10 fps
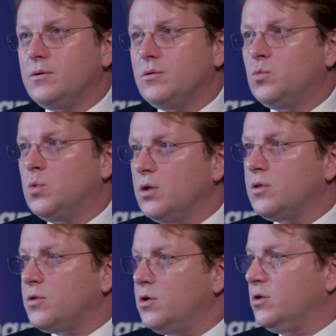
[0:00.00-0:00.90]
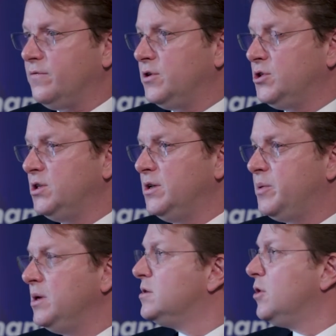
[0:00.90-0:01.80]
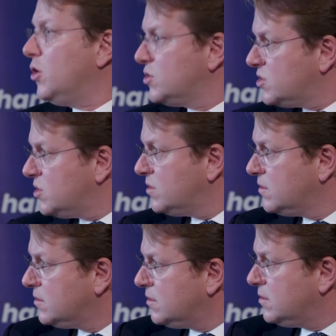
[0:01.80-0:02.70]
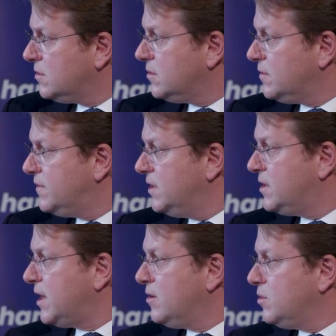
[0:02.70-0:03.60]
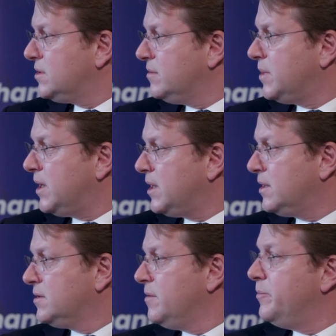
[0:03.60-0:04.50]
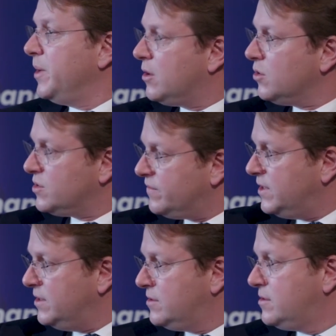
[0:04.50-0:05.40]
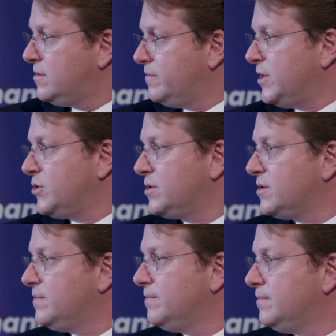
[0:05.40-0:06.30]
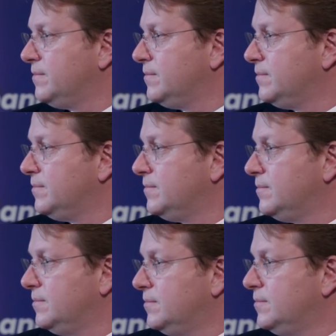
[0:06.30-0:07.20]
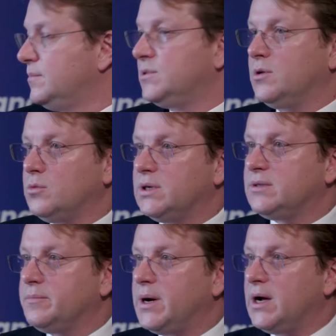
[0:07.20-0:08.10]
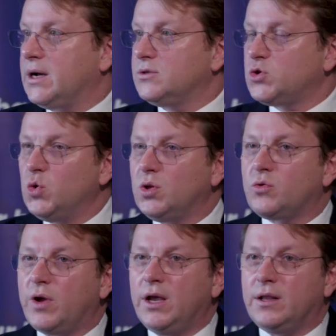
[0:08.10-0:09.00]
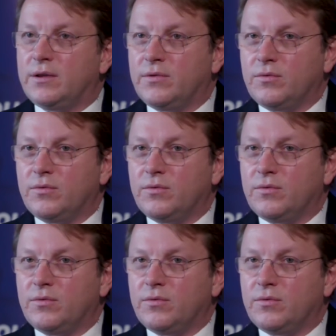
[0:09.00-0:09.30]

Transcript: 1/3 of the GDP is lost of the entire Western Balkans because of these measures. So the Western Balkans could create